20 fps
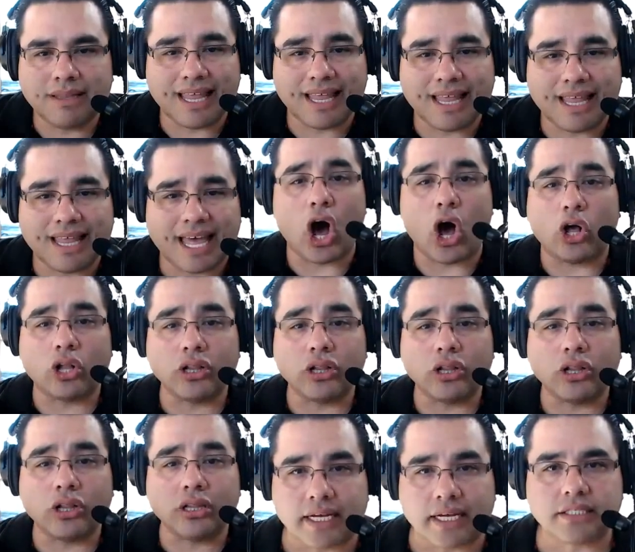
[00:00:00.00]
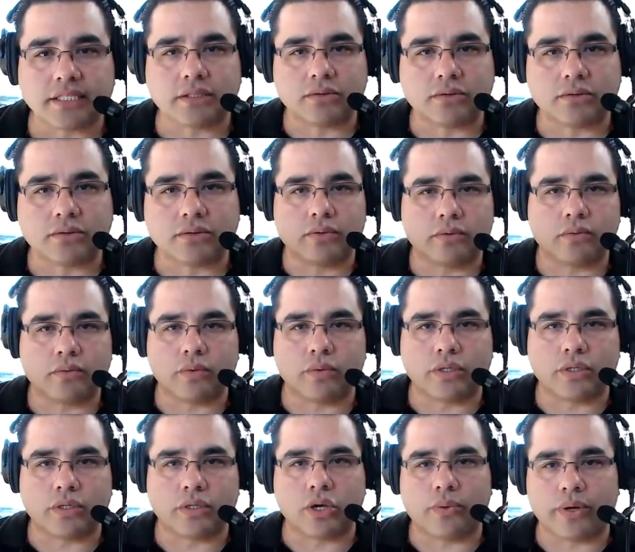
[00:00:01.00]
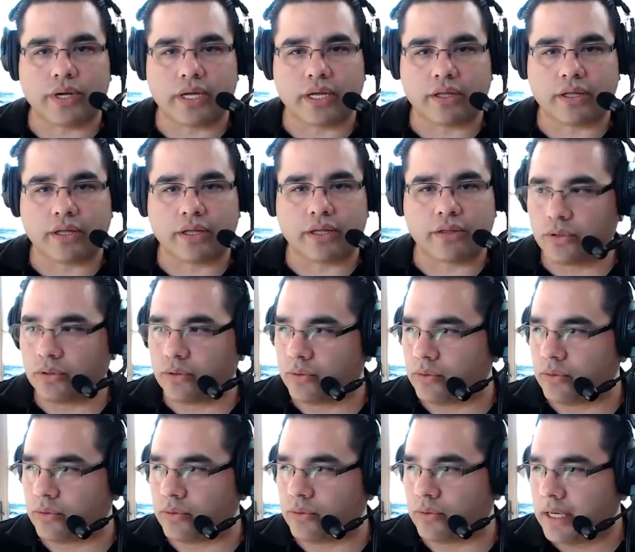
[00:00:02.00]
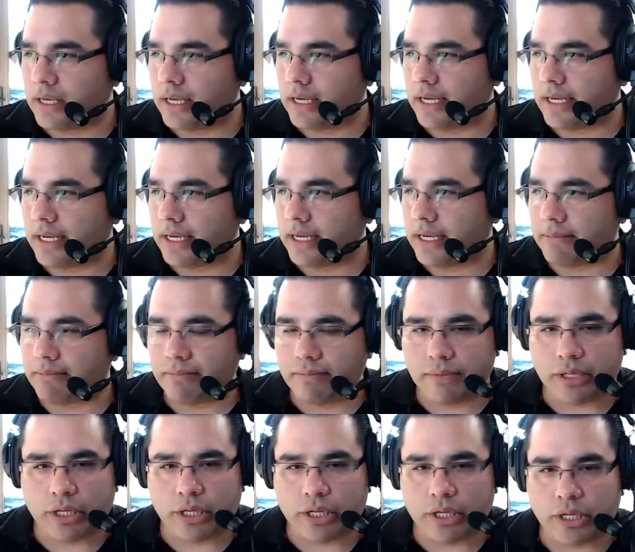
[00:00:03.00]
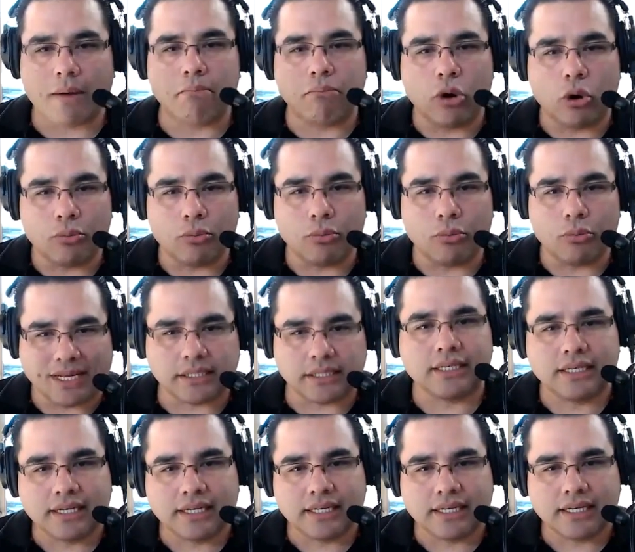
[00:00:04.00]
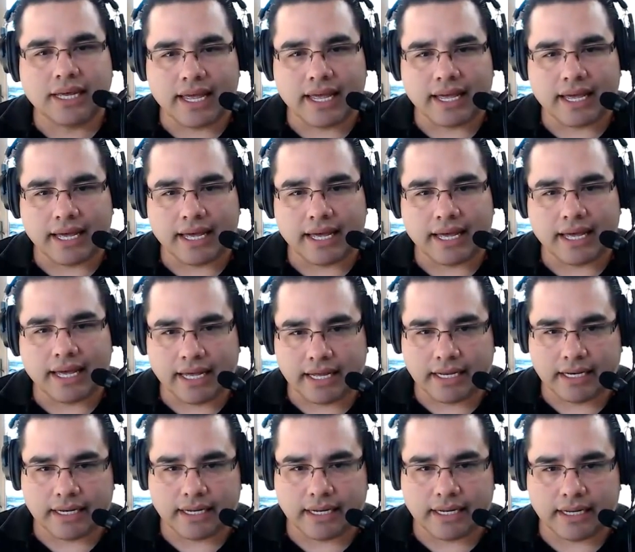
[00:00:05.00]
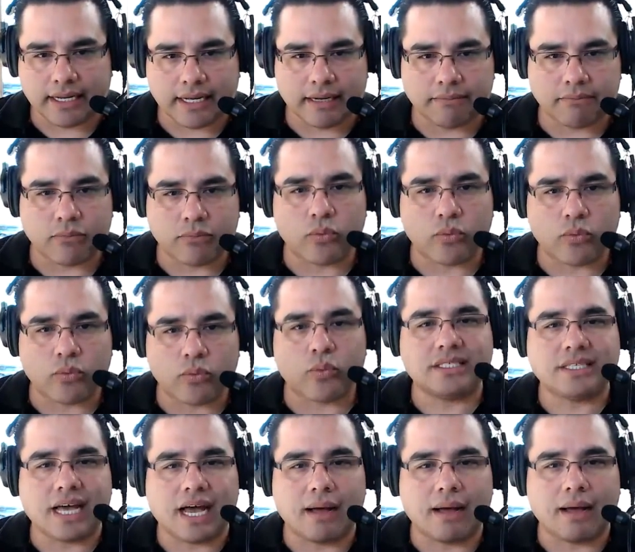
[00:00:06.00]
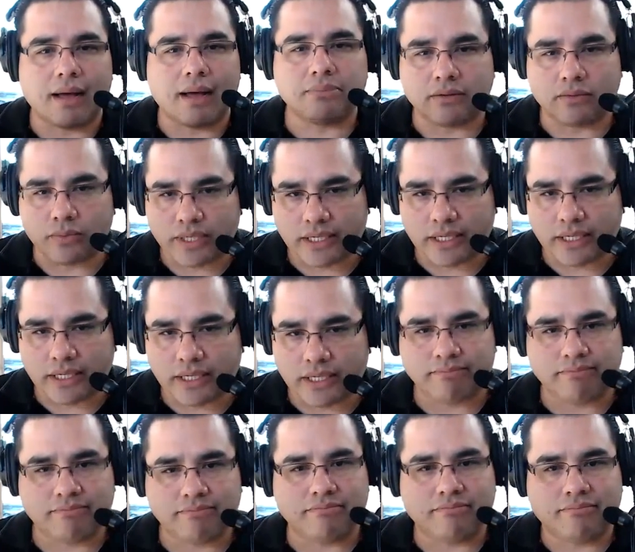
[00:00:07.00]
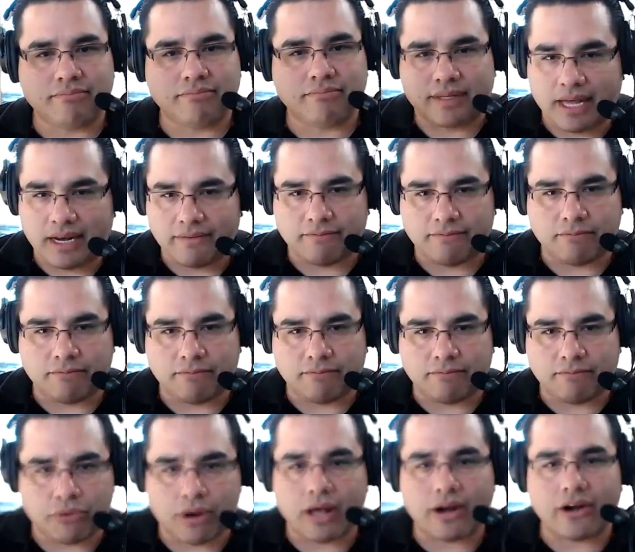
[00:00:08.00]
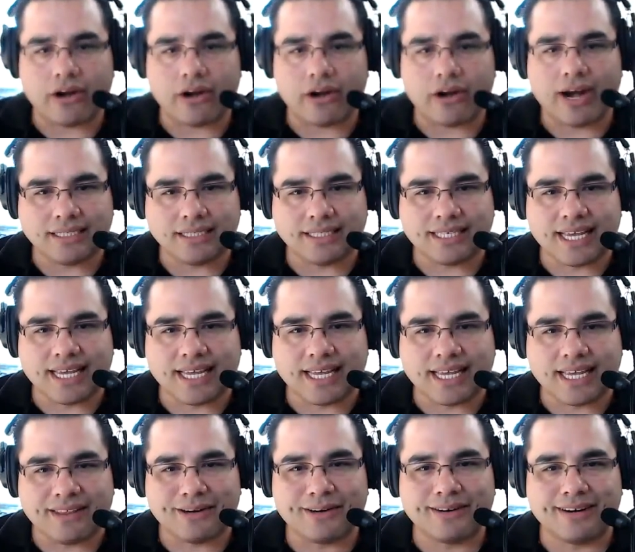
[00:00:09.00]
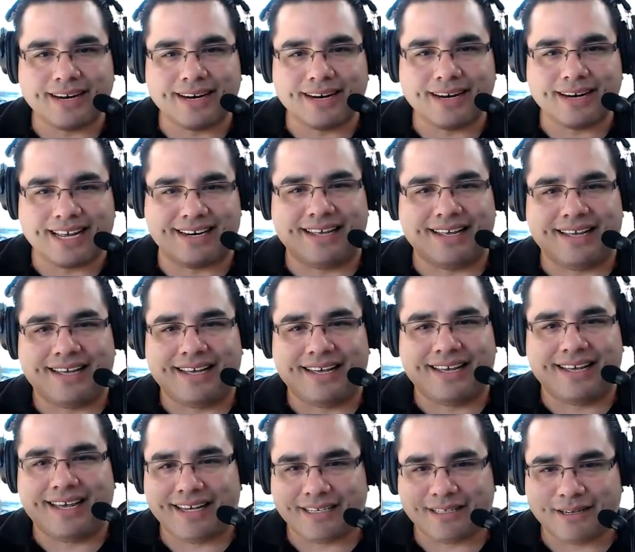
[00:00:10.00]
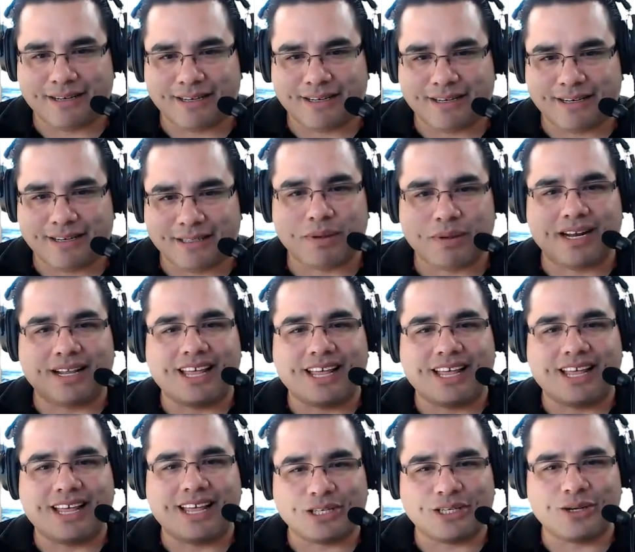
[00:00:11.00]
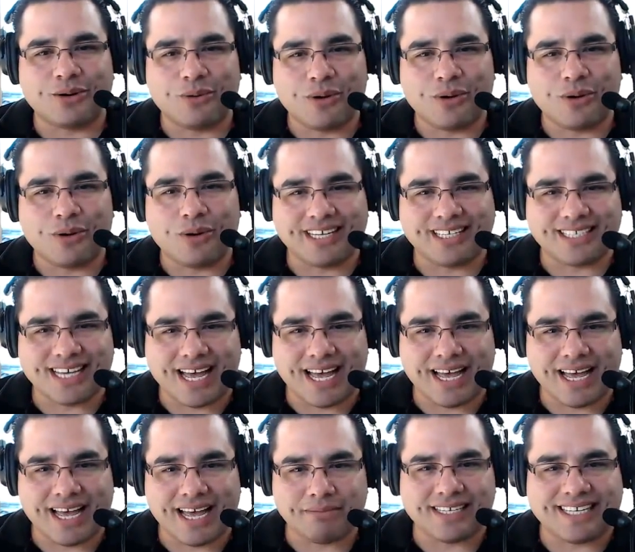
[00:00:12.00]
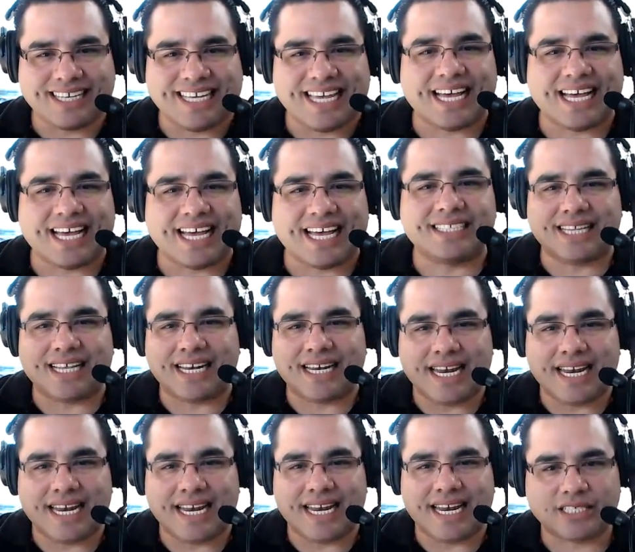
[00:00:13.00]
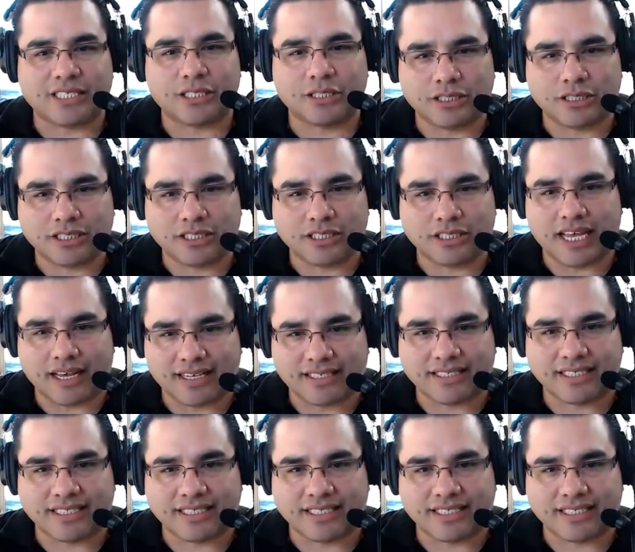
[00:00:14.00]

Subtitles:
like all of us, was going through a moment, and we stopped and we kind of brought our heads together and spent a lot of good quality time to get to the next